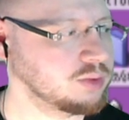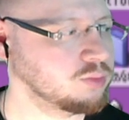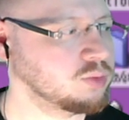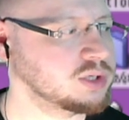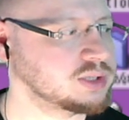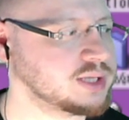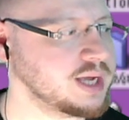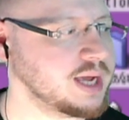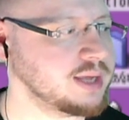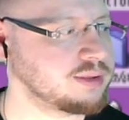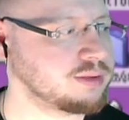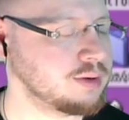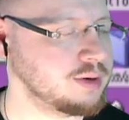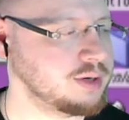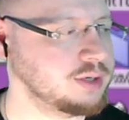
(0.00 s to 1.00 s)
was
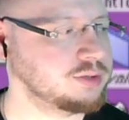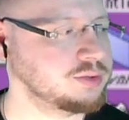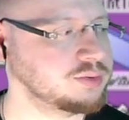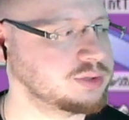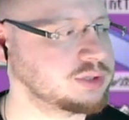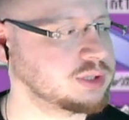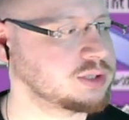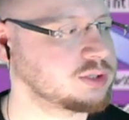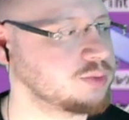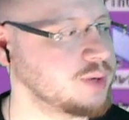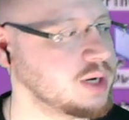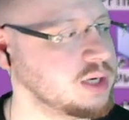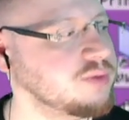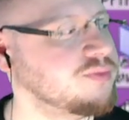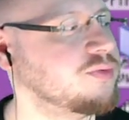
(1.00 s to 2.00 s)
832
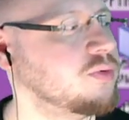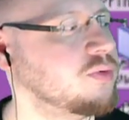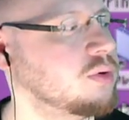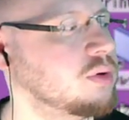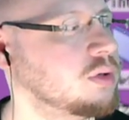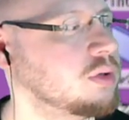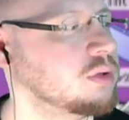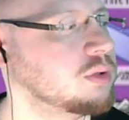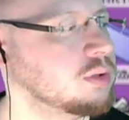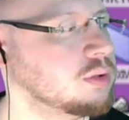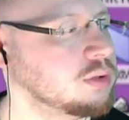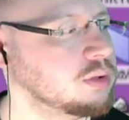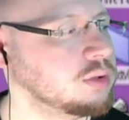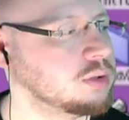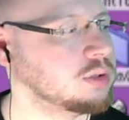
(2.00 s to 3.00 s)
624
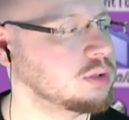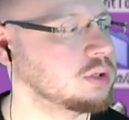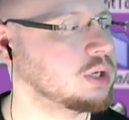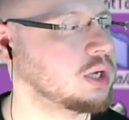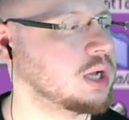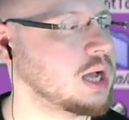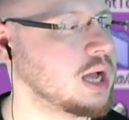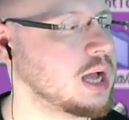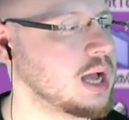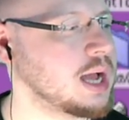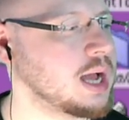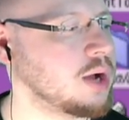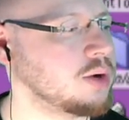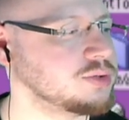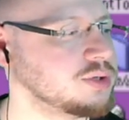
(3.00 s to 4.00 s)

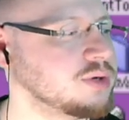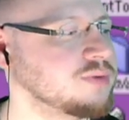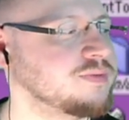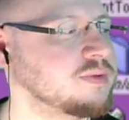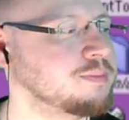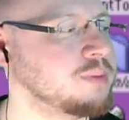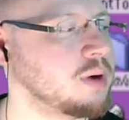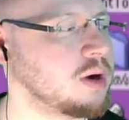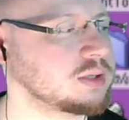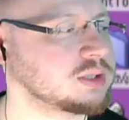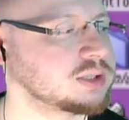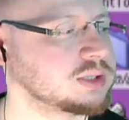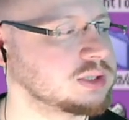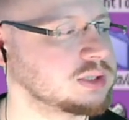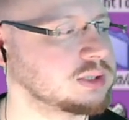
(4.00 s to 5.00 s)
out of the box,